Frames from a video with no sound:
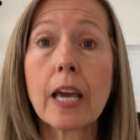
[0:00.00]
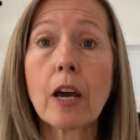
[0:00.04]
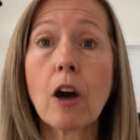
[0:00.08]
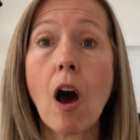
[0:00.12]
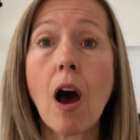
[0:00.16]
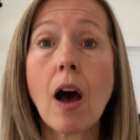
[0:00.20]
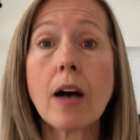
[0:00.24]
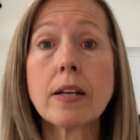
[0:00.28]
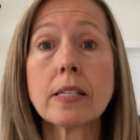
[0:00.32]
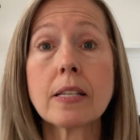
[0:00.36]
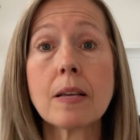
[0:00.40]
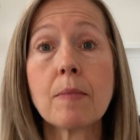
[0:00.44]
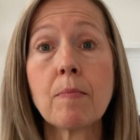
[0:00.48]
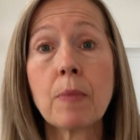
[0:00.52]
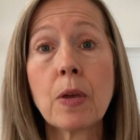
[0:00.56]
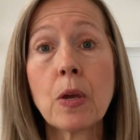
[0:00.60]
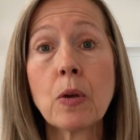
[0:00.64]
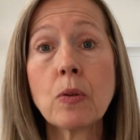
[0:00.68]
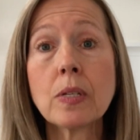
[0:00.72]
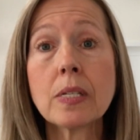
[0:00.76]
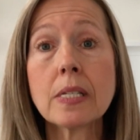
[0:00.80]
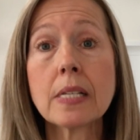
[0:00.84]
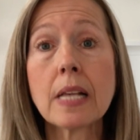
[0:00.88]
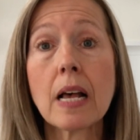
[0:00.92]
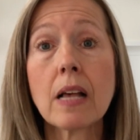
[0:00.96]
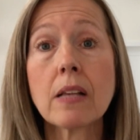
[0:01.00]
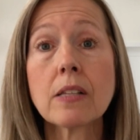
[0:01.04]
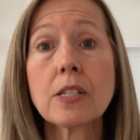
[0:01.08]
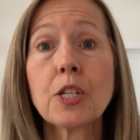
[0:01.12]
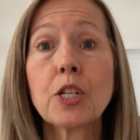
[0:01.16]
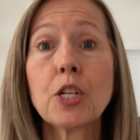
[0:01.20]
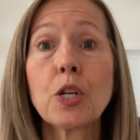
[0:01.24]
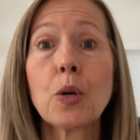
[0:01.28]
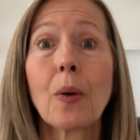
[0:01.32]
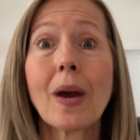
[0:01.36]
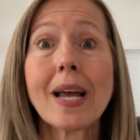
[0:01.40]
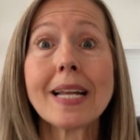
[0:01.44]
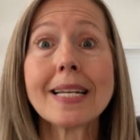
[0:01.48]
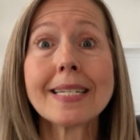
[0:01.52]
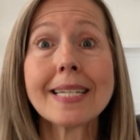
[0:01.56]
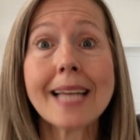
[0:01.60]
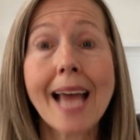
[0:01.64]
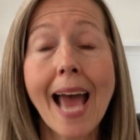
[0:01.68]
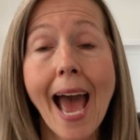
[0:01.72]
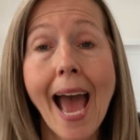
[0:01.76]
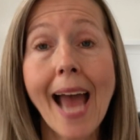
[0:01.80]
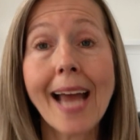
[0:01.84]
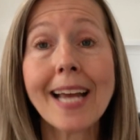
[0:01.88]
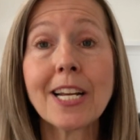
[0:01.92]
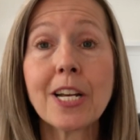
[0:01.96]
cause immune cells to
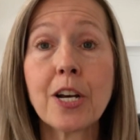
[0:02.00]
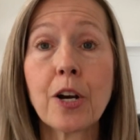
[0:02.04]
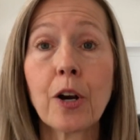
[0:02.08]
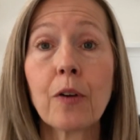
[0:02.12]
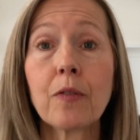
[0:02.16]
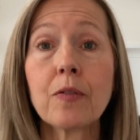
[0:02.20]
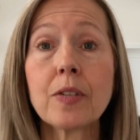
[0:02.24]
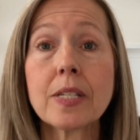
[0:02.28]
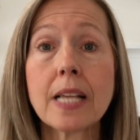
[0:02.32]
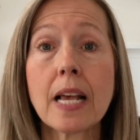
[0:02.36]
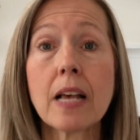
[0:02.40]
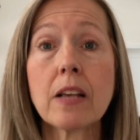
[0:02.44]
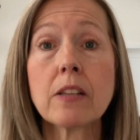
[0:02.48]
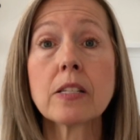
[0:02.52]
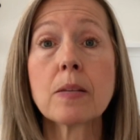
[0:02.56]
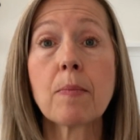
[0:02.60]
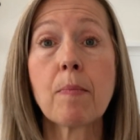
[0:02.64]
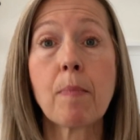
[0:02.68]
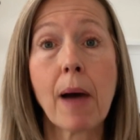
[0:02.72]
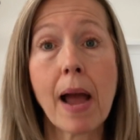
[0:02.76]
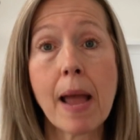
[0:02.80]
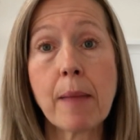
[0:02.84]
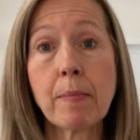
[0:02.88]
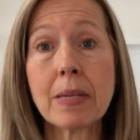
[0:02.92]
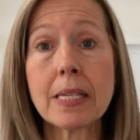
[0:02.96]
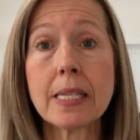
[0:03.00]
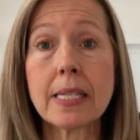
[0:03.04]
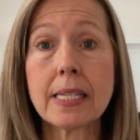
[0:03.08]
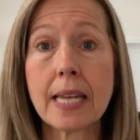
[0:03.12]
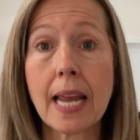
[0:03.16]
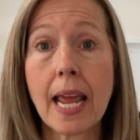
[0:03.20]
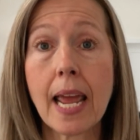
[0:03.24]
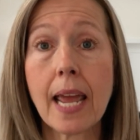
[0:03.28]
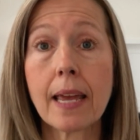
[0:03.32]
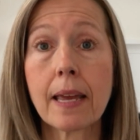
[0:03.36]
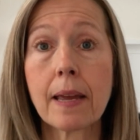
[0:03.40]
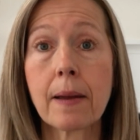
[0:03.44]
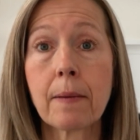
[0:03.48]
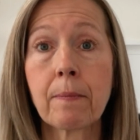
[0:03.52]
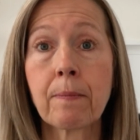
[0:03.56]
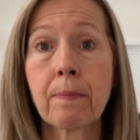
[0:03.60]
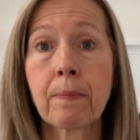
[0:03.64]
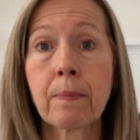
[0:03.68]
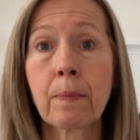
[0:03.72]
attack nerve cells by mistake.